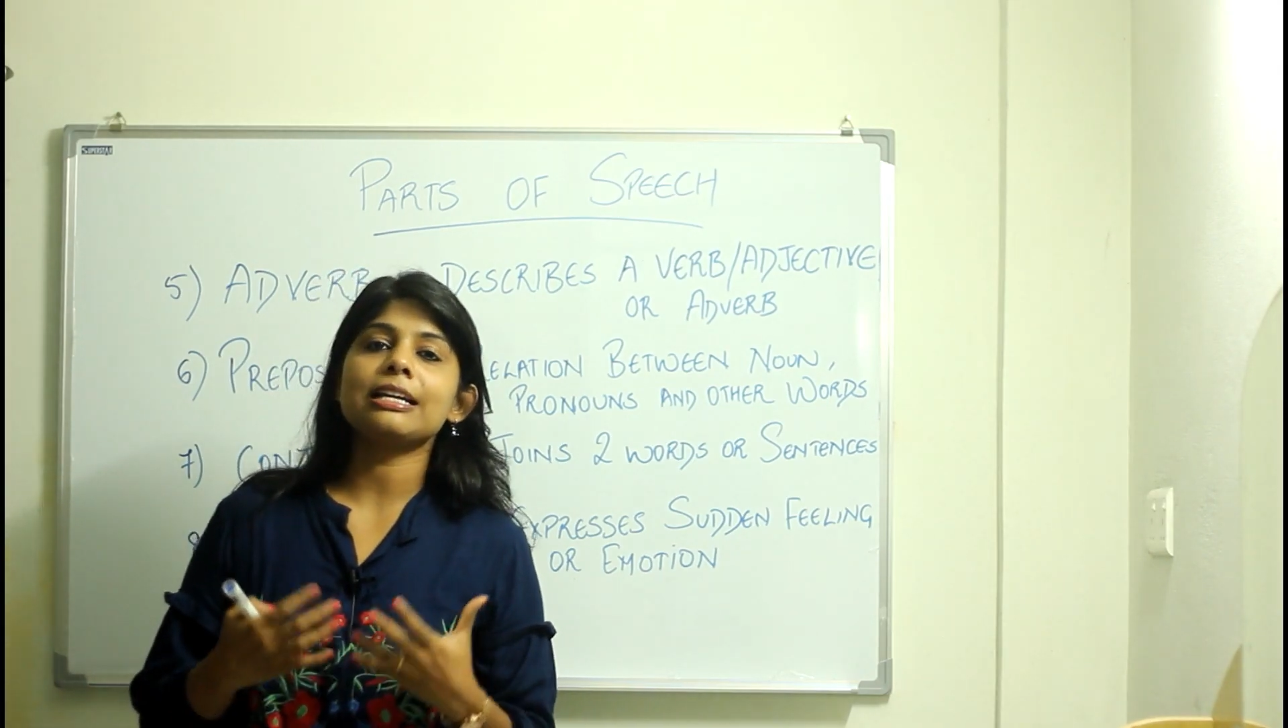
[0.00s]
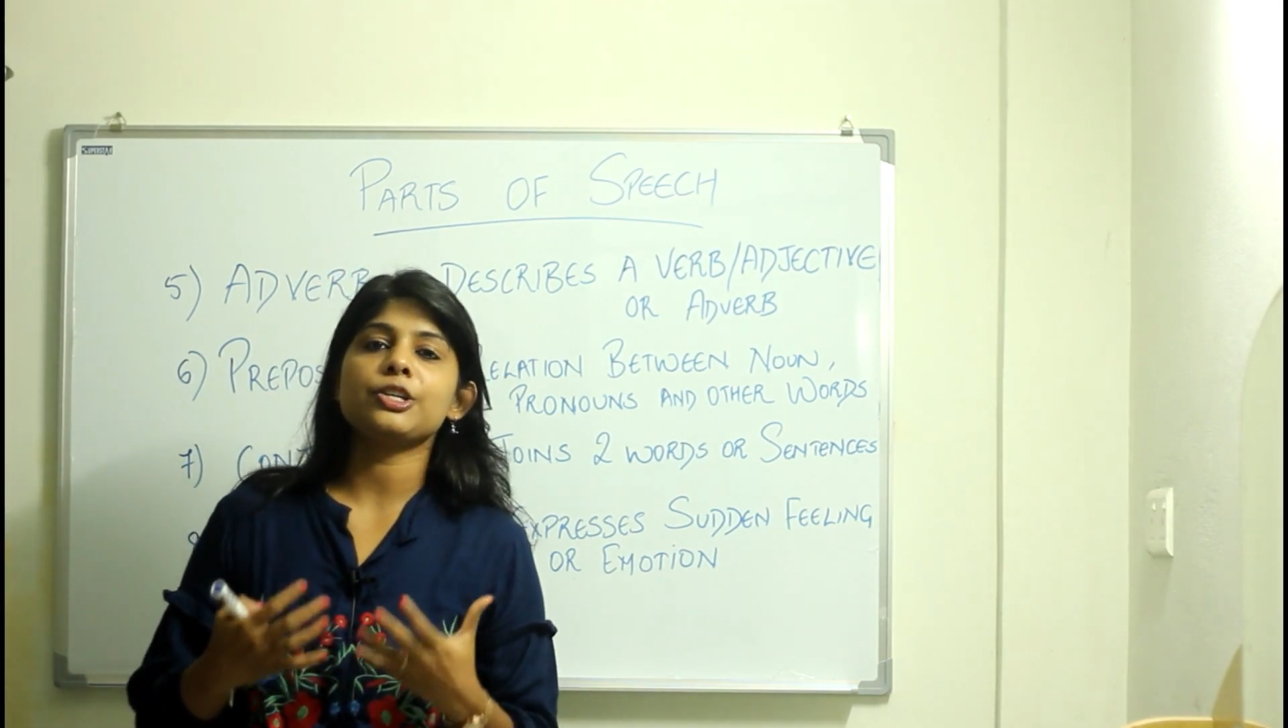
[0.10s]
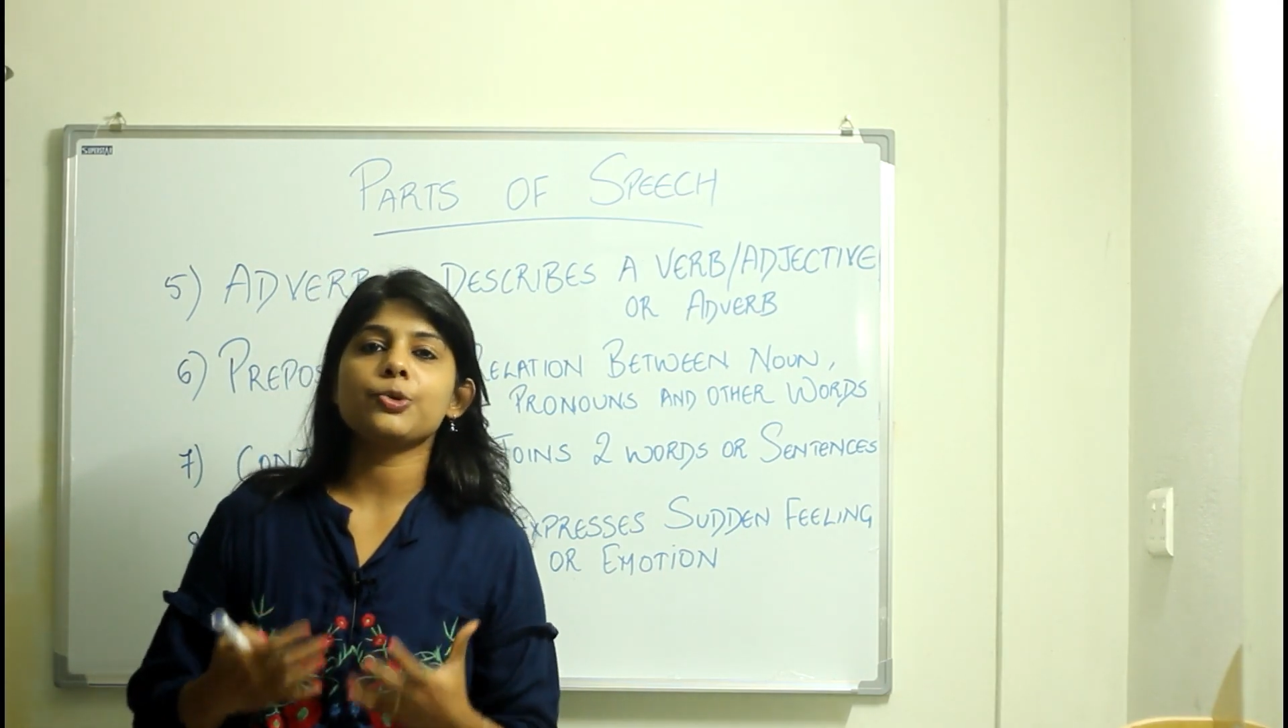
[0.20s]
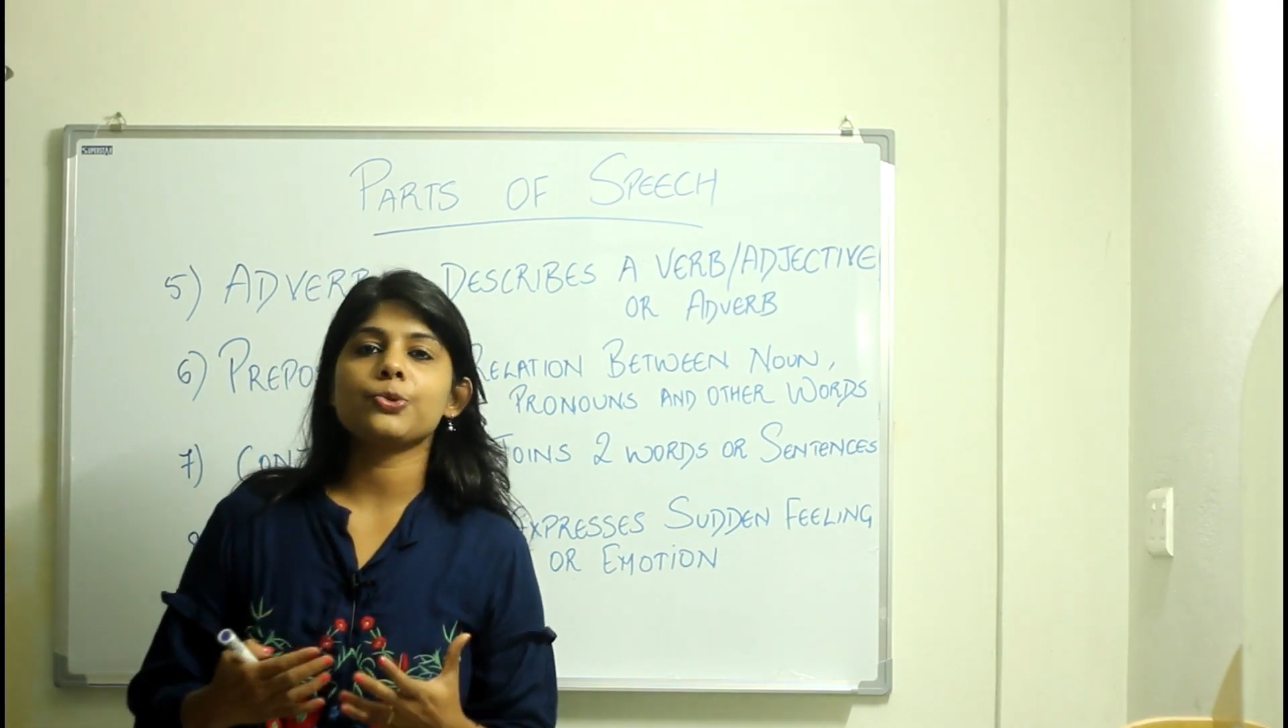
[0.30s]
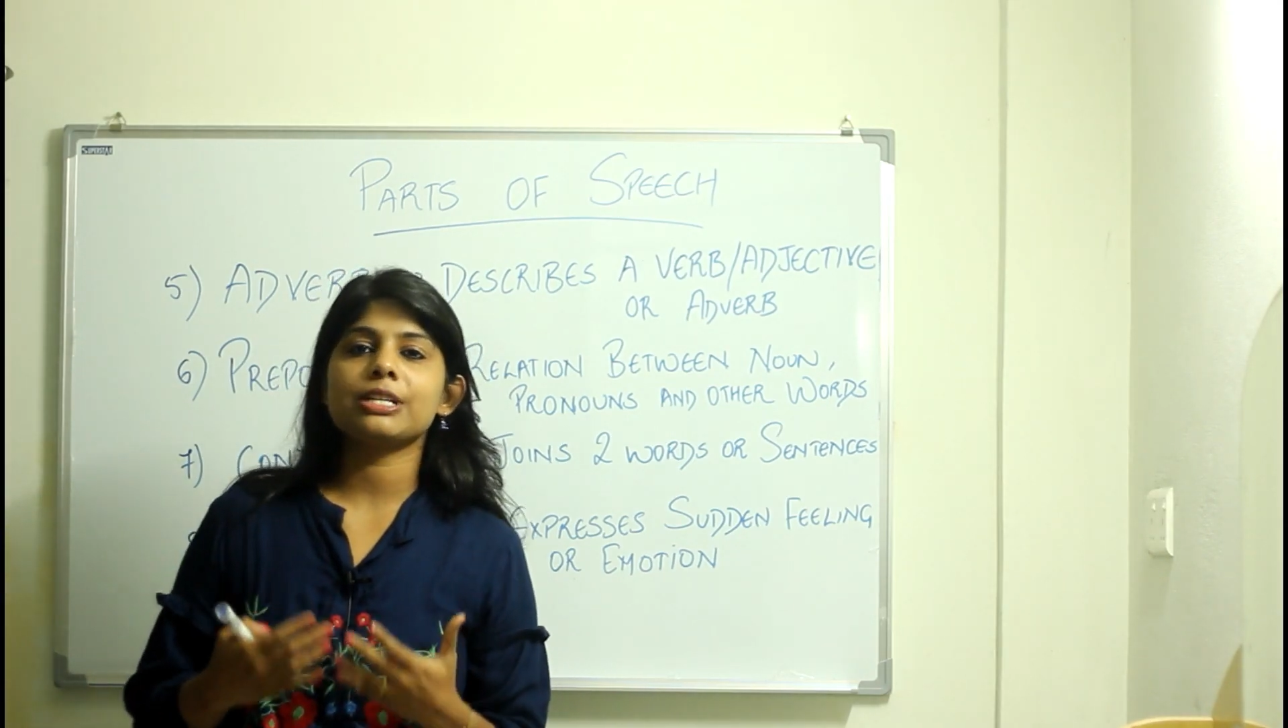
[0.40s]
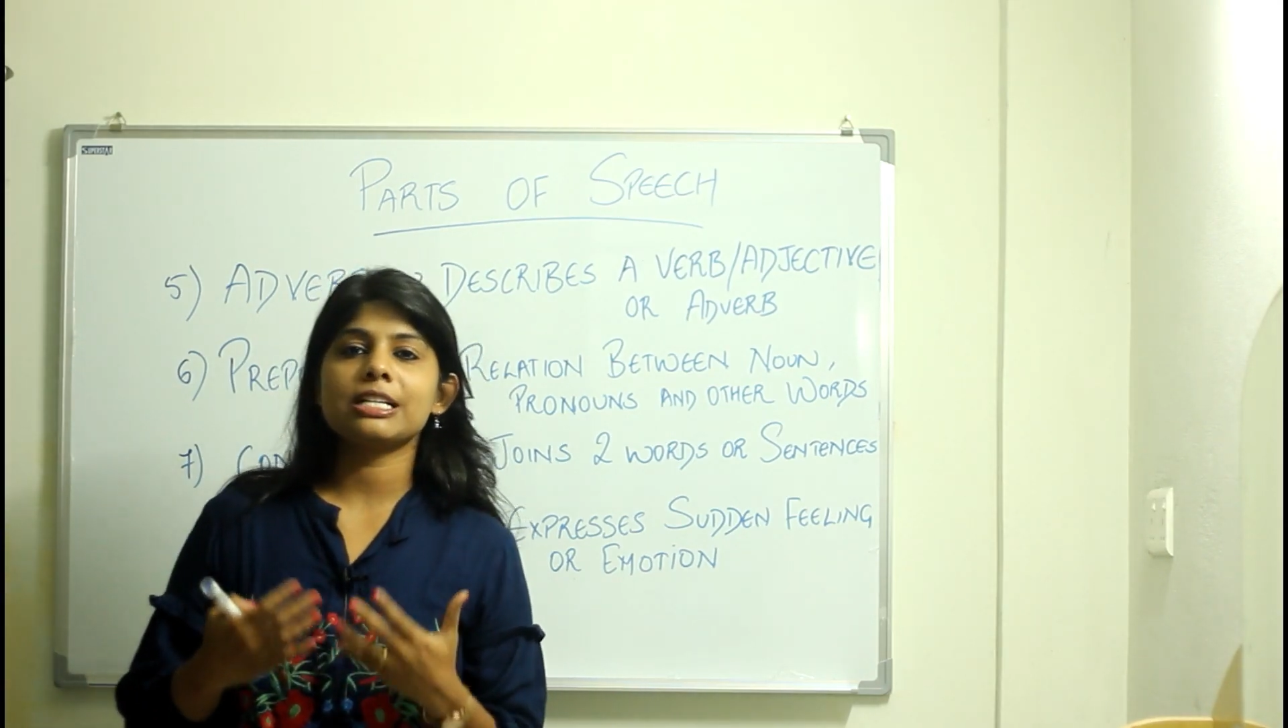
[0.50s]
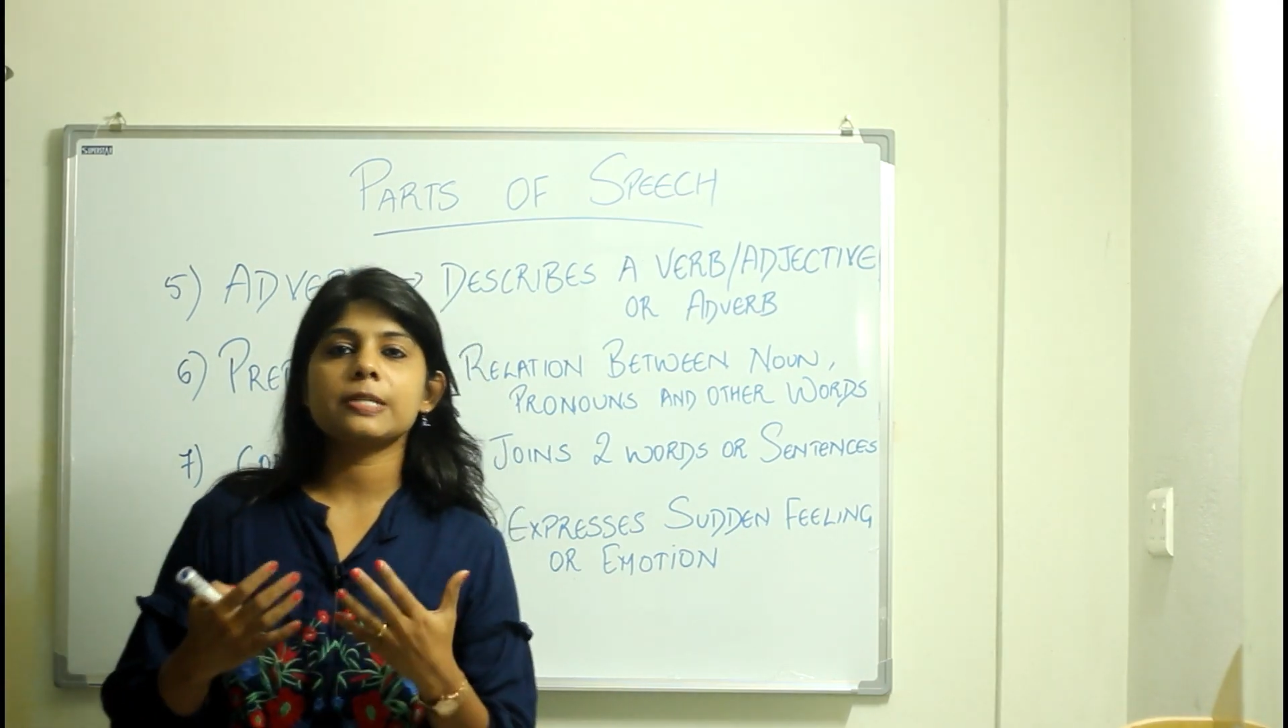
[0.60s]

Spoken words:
used in